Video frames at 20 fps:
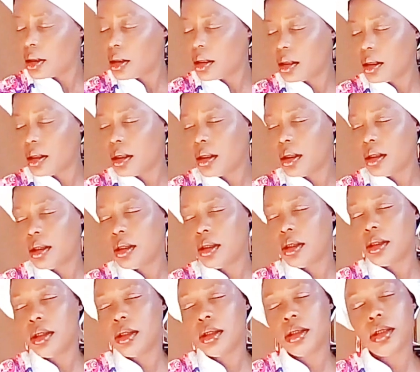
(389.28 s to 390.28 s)

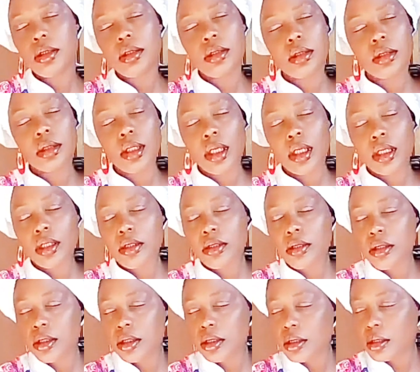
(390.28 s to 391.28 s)
Oh, thank
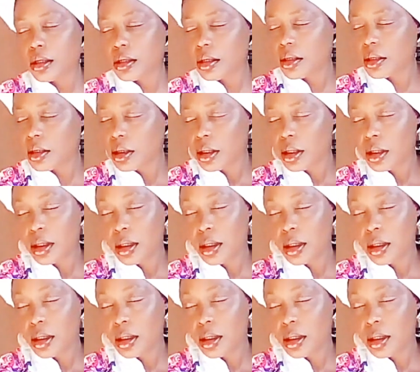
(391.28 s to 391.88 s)
you, Jesus.